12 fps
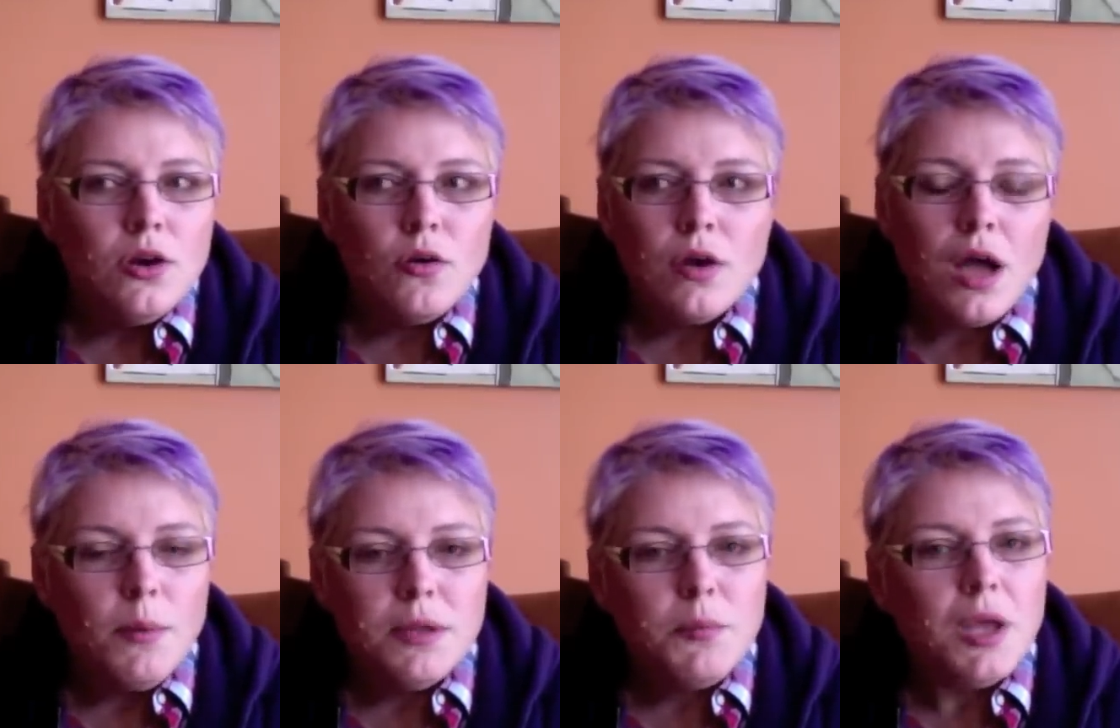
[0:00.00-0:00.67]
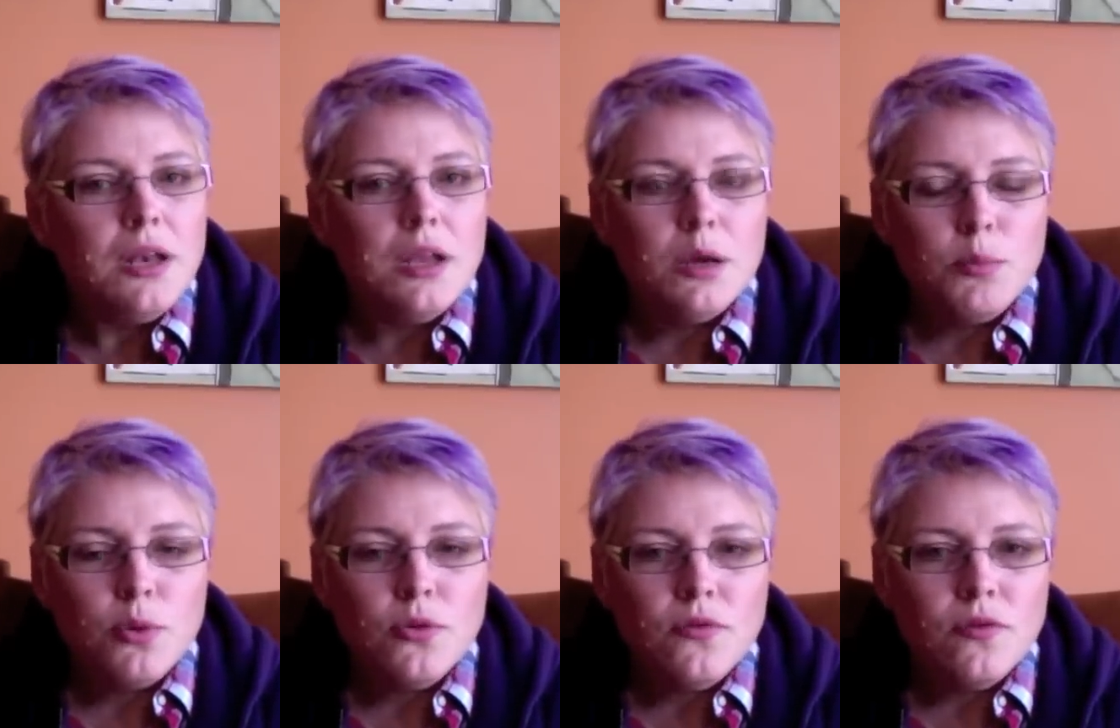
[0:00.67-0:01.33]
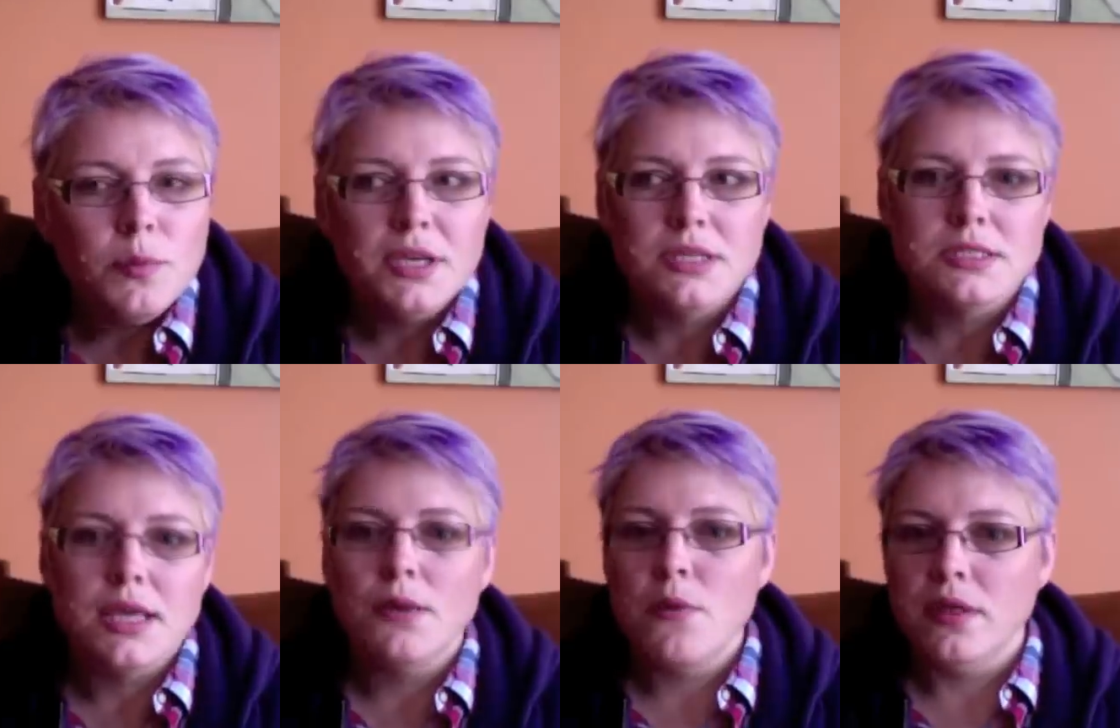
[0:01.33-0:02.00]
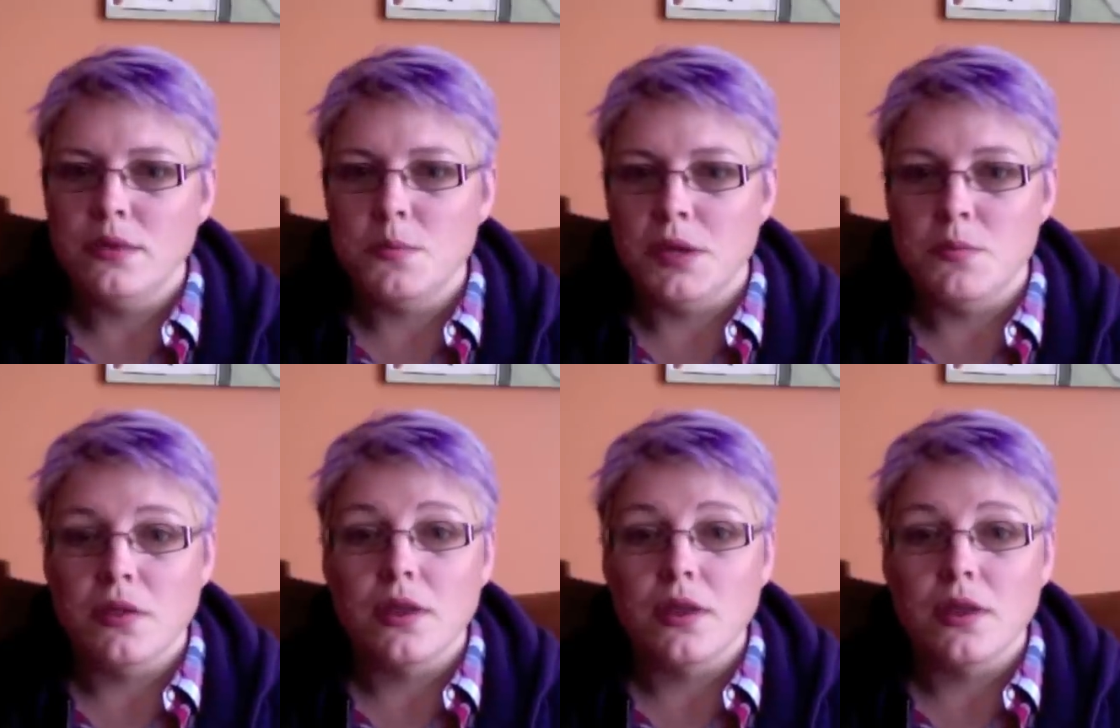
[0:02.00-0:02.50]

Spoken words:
comment pending approval because they want the people